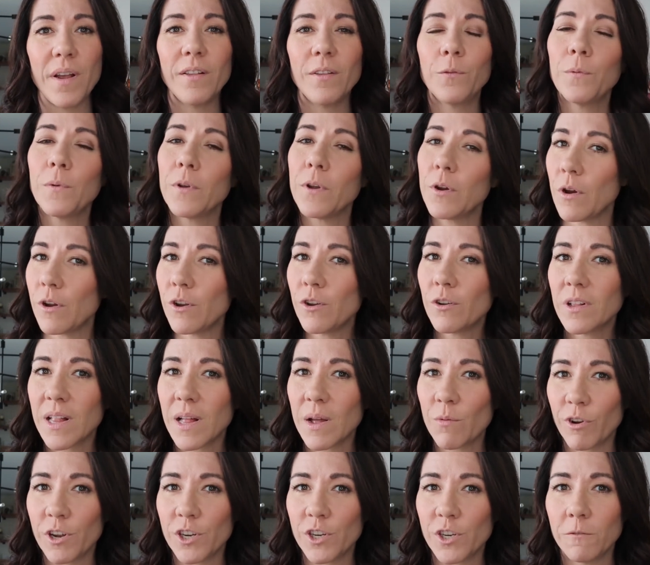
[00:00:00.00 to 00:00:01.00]
figure out your
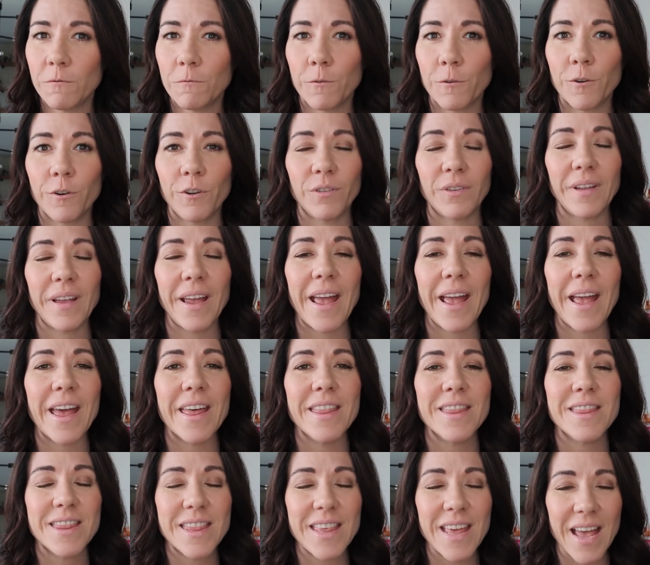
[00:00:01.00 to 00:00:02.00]
collaboration first
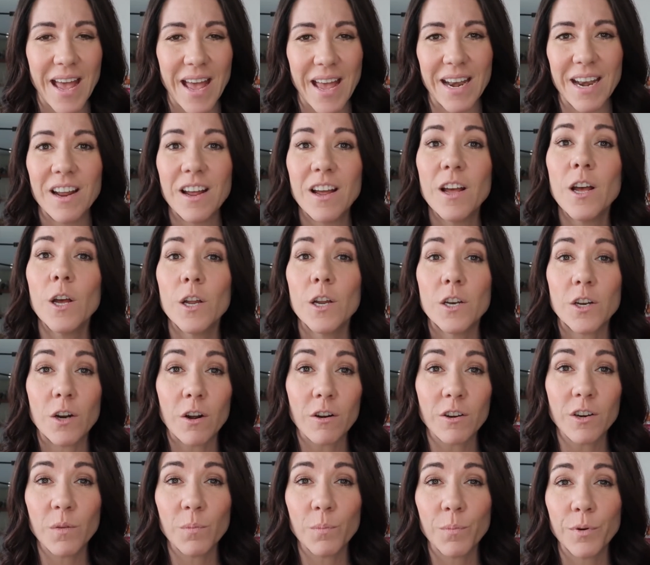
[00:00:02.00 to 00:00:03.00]
and then
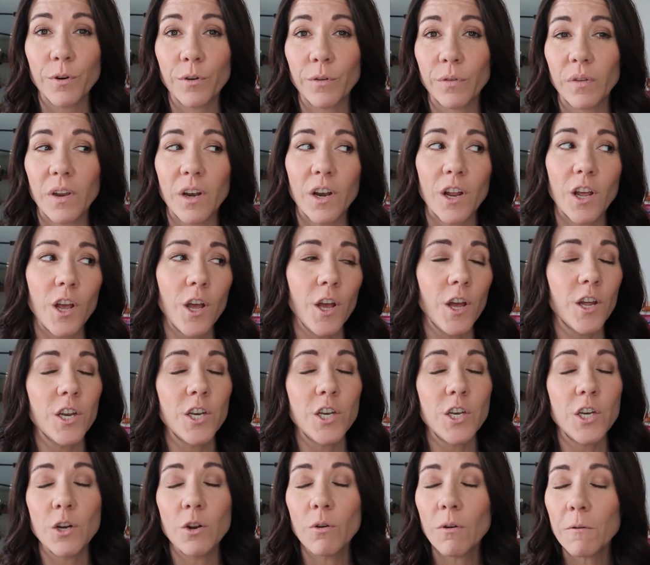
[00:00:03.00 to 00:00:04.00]
talk to the person,
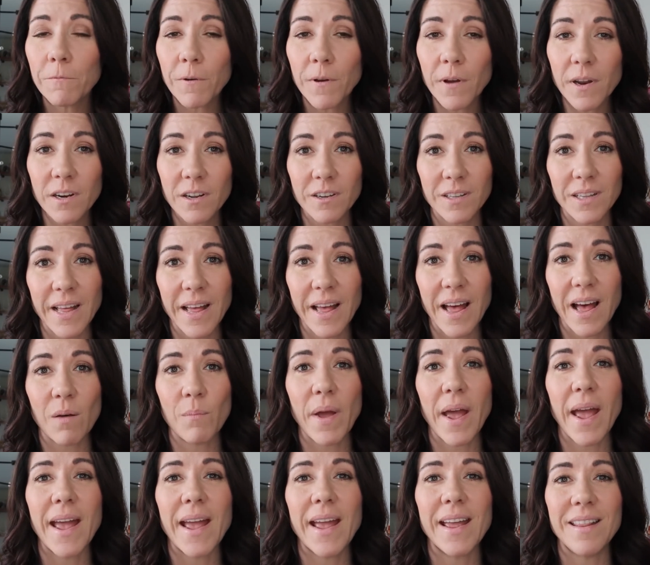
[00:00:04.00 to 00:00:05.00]
do a fun
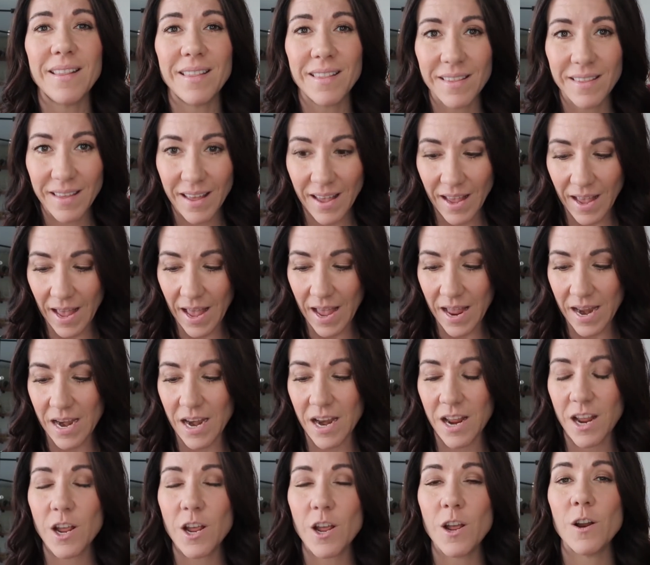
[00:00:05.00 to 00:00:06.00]
collab, and
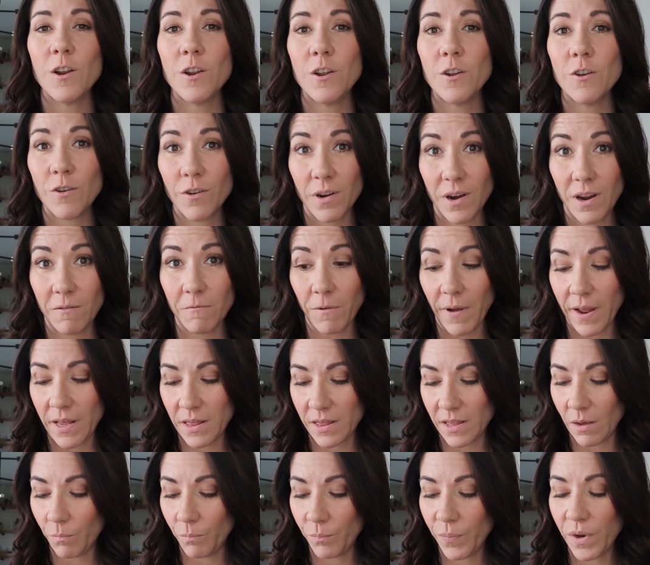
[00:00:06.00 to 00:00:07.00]
then you're going to
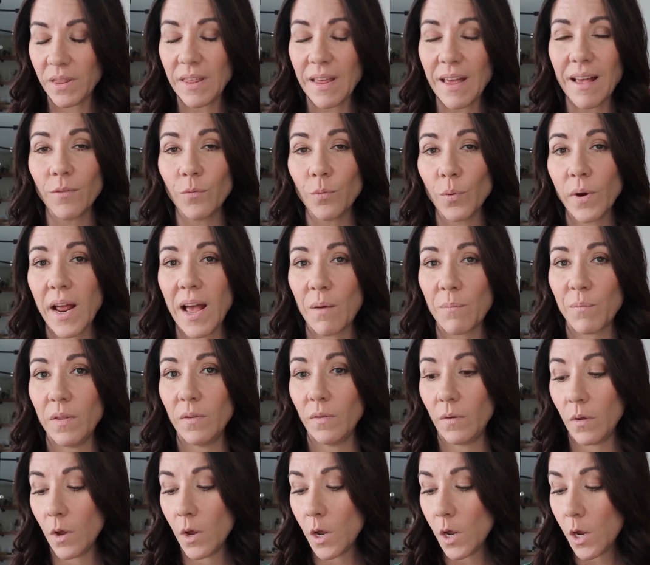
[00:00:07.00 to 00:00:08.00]
invite them. But that's what
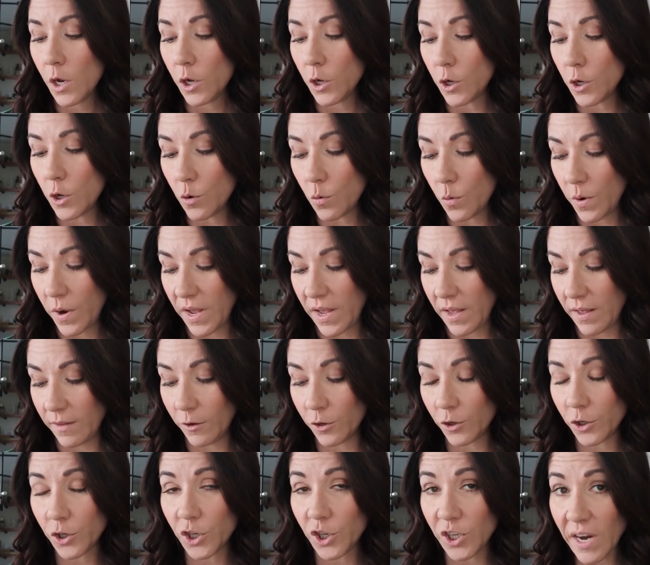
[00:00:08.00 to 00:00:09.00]
happens. You
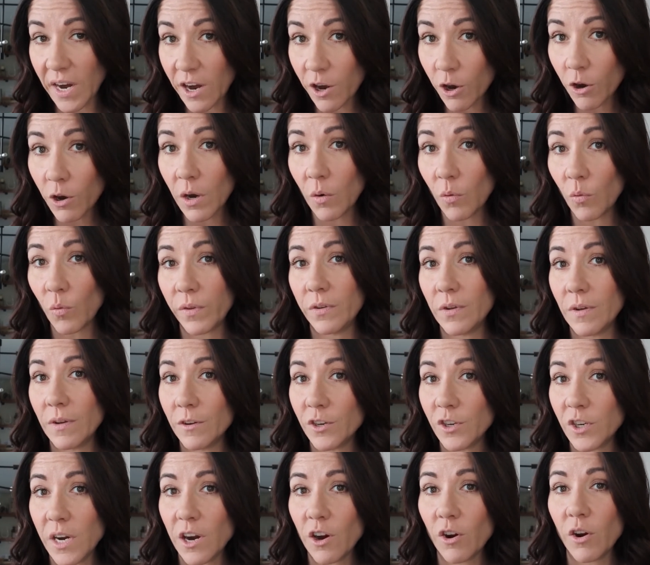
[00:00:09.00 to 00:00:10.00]
hit share, and once you hit
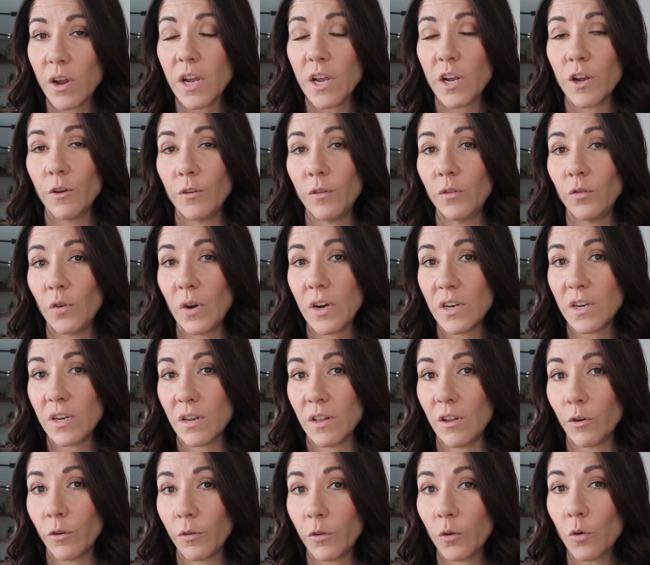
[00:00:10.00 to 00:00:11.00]
share, it goes straight to
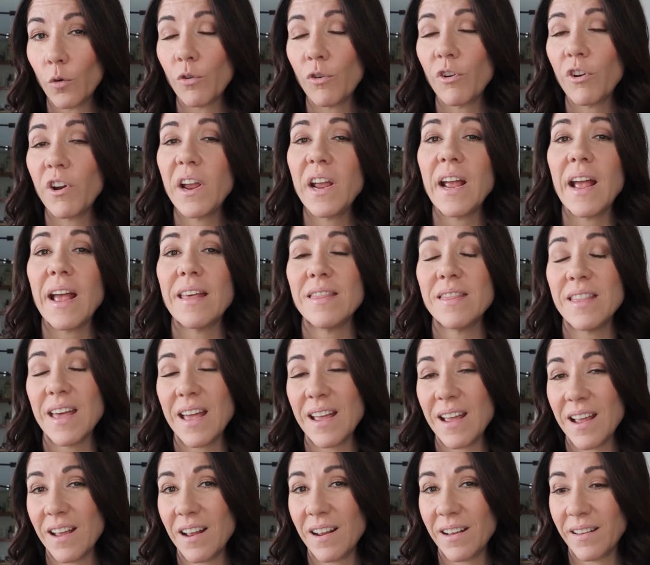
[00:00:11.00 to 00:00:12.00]
their story and
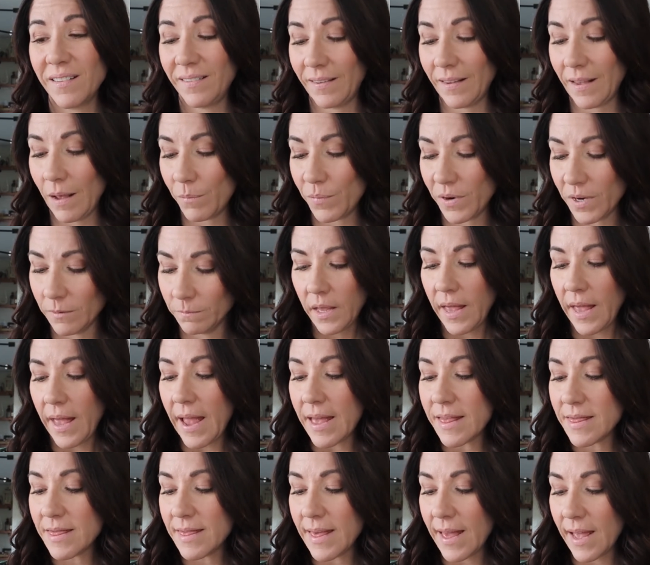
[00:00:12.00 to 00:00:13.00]
they hit accept.
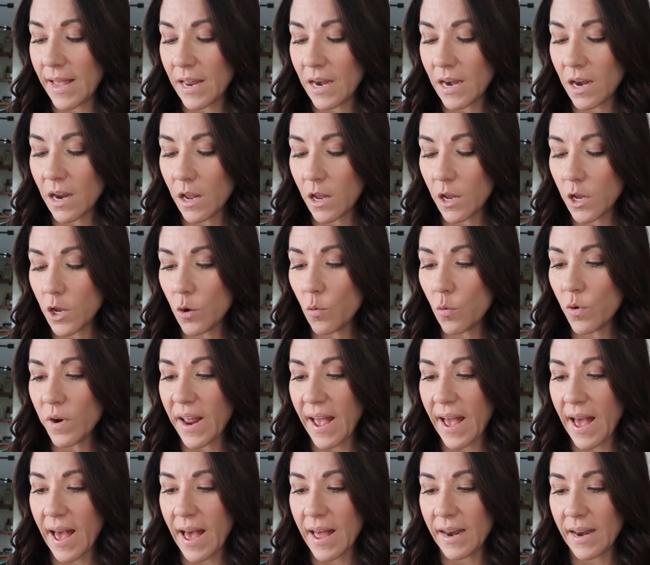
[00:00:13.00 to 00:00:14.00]
And then you would
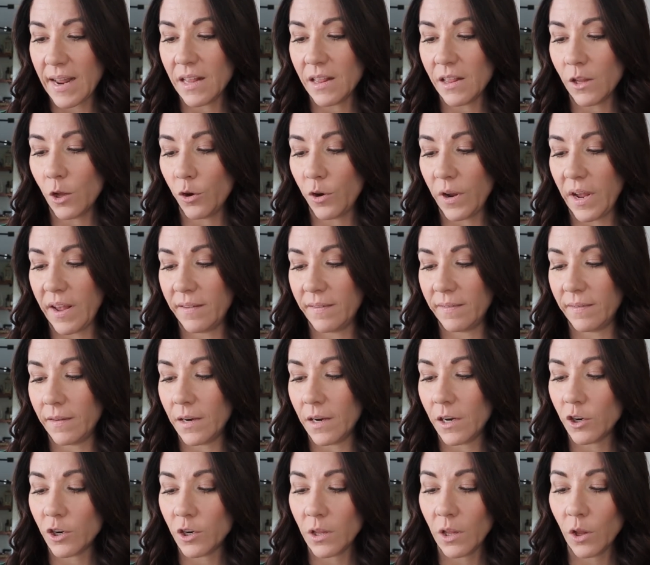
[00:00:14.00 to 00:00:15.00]
add a
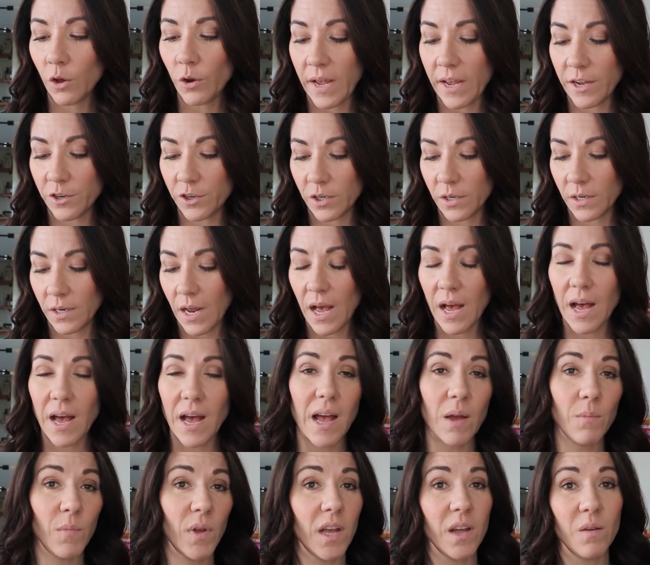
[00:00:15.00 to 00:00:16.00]
location.
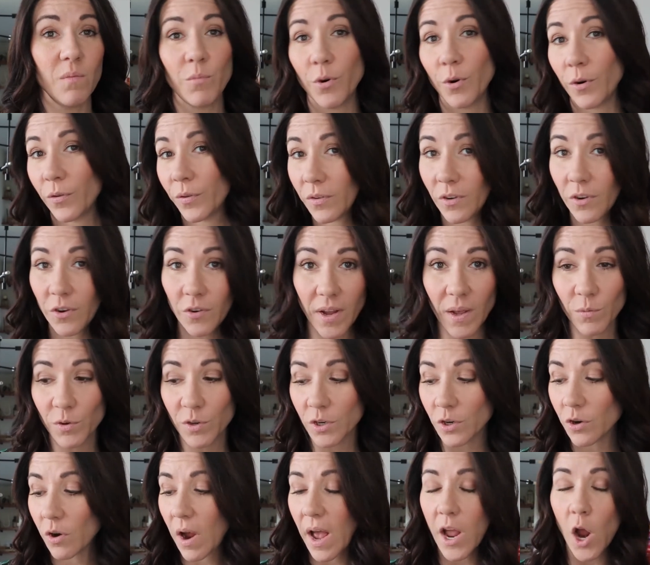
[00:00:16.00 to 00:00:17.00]
I'm in Portsmouth, New
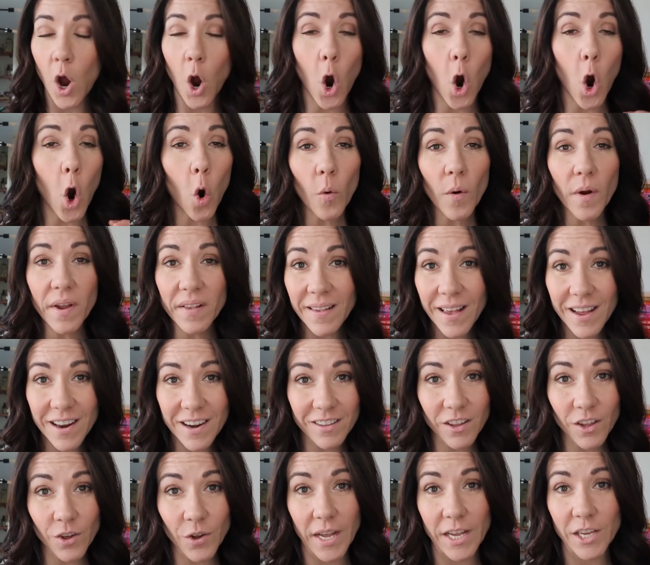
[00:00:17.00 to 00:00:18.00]
Hampshire. I always add a
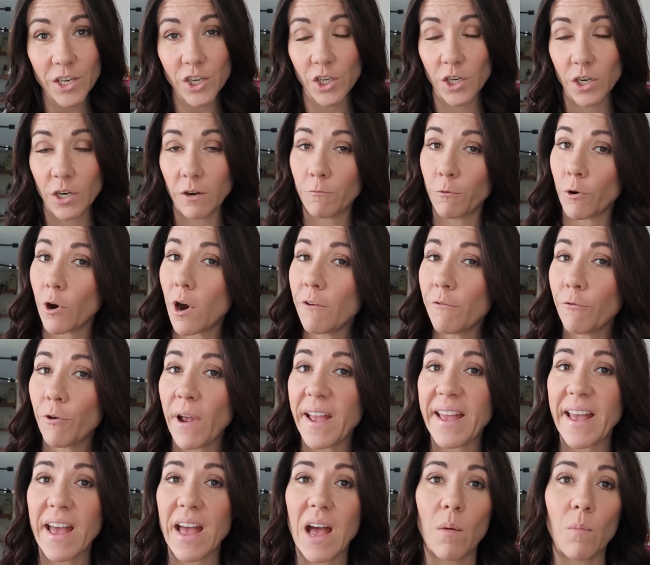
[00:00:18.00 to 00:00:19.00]
location of wherever
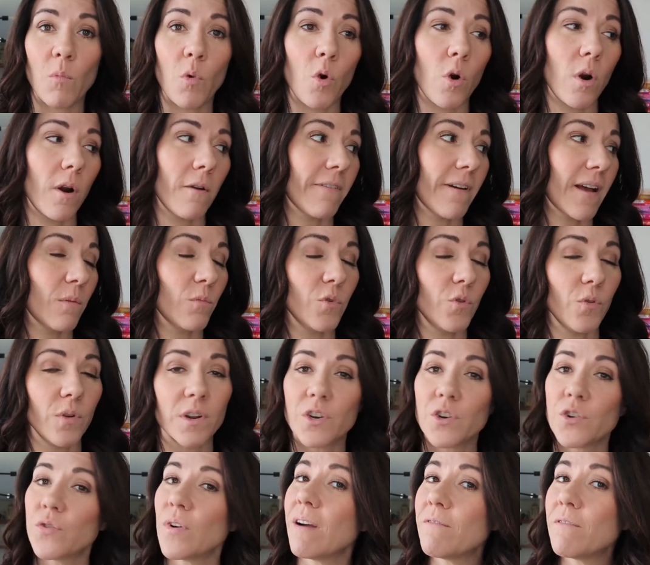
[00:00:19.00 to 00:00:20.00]
I am, or if I'm doing a
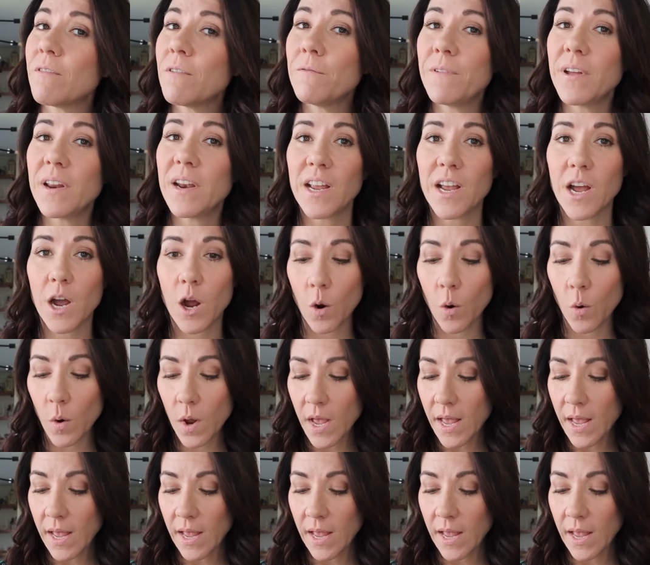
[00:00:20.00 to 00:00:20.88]
travel video.